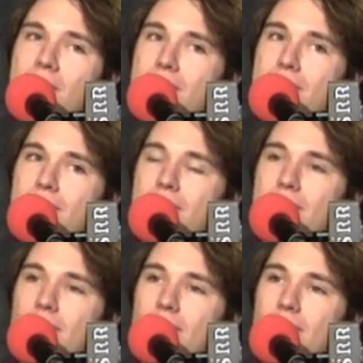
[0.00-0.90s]

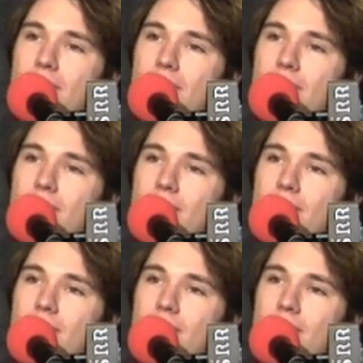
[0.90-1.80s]

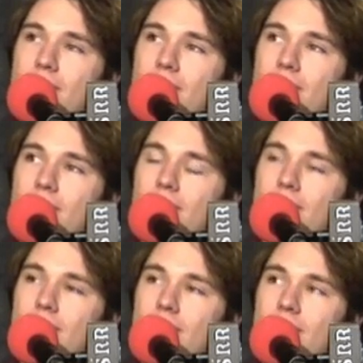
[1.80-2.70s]

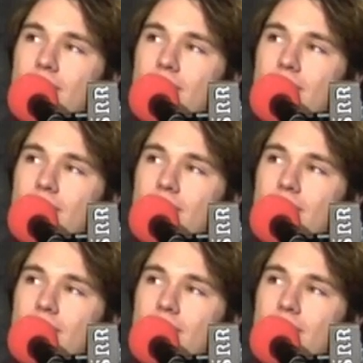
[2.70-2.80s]
[no speech]